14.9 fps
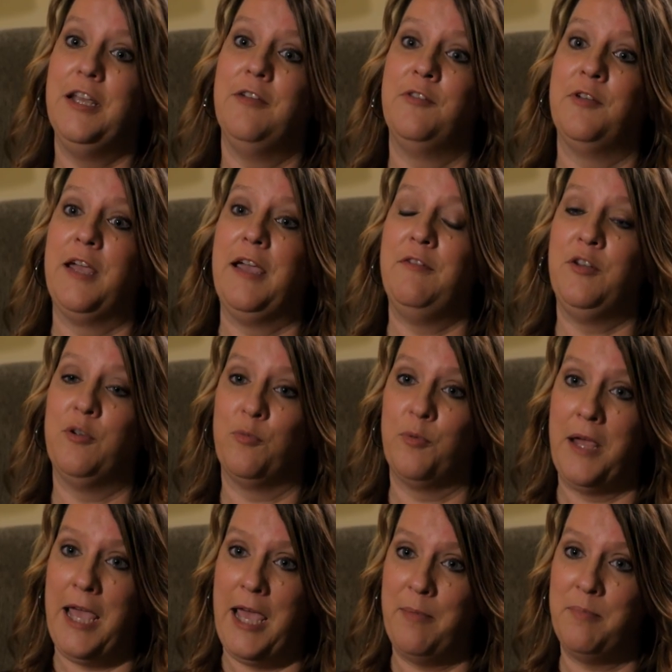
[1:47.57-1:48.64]
If they're having to
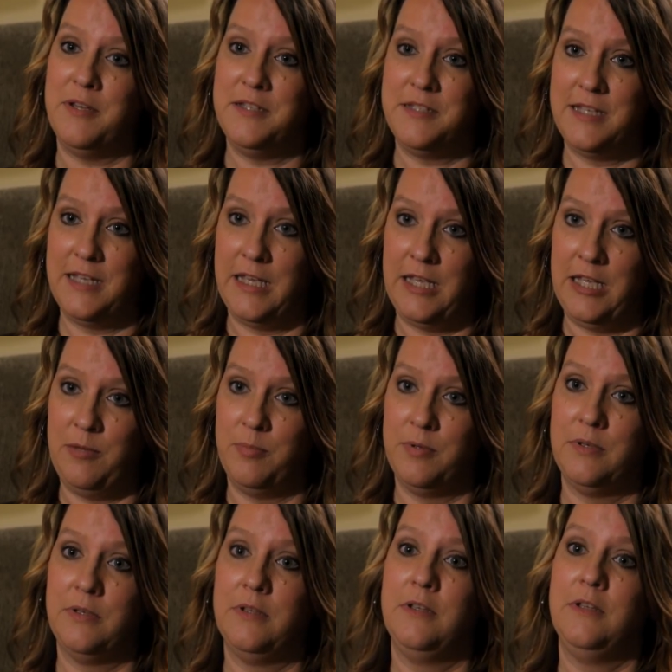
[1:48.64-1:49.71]
wrap and tape,
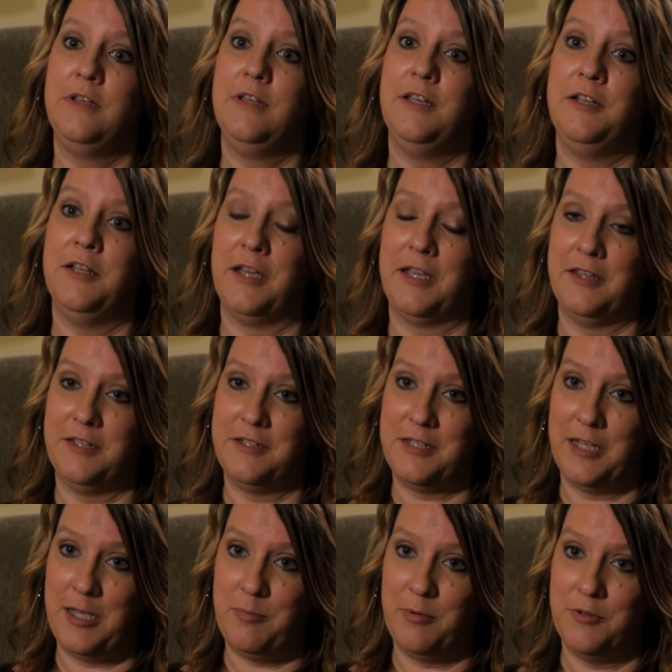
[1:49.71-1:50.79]
not get the
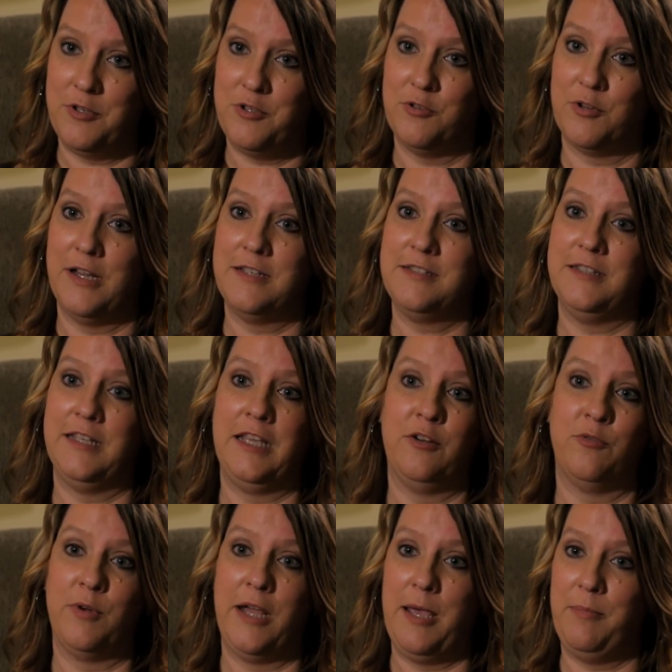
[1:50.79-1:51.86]
tape on the dressing
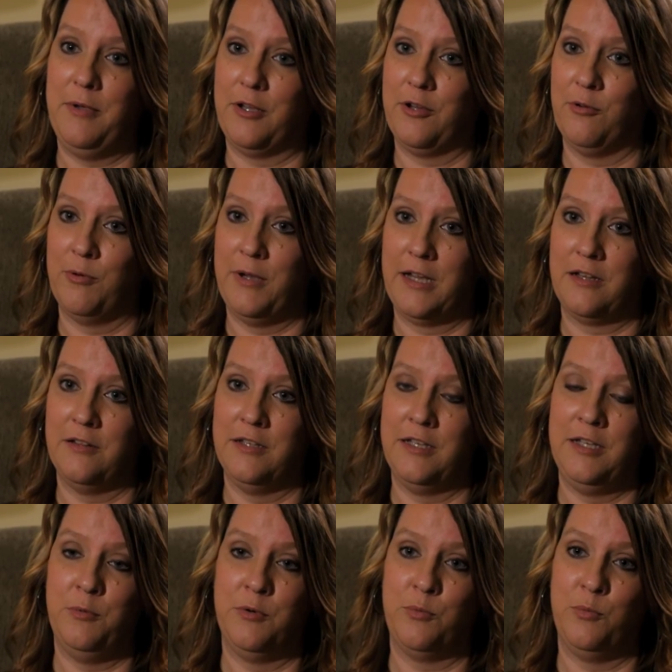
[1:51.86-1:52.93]
and wrap it
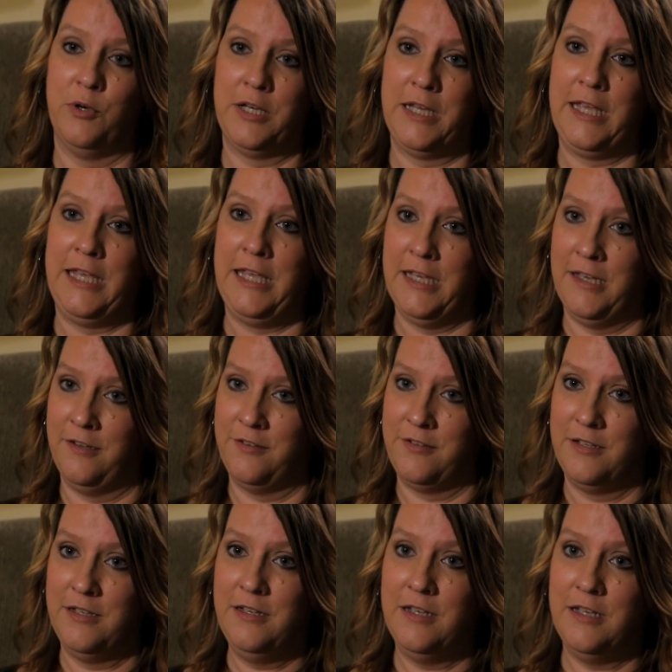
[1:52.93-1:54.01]
correctly with one hand,
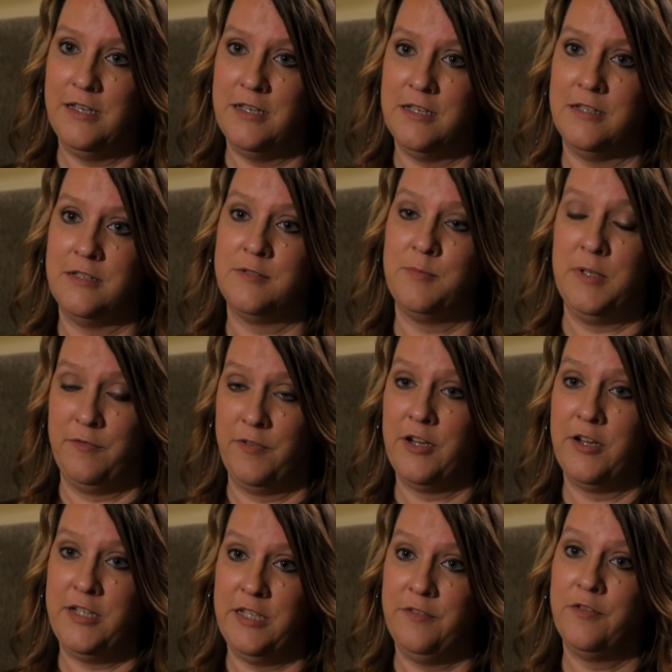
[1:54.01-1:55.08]
has been
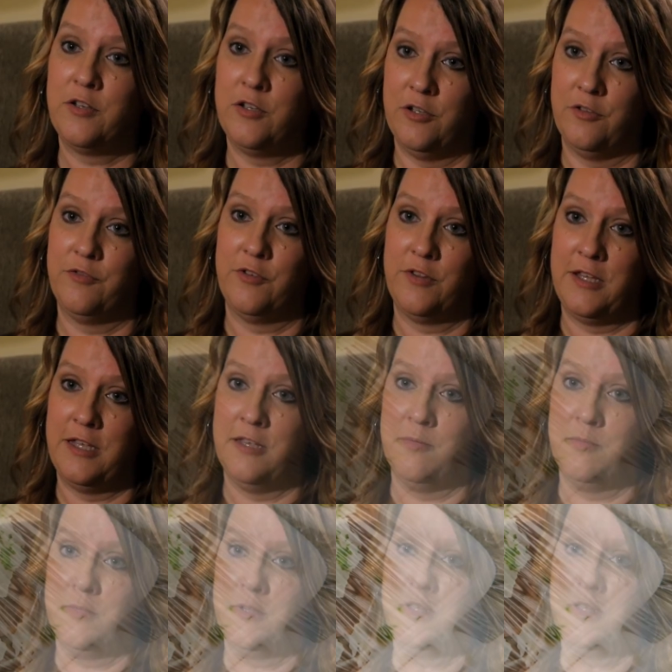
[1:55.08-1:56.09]
very difficult for them.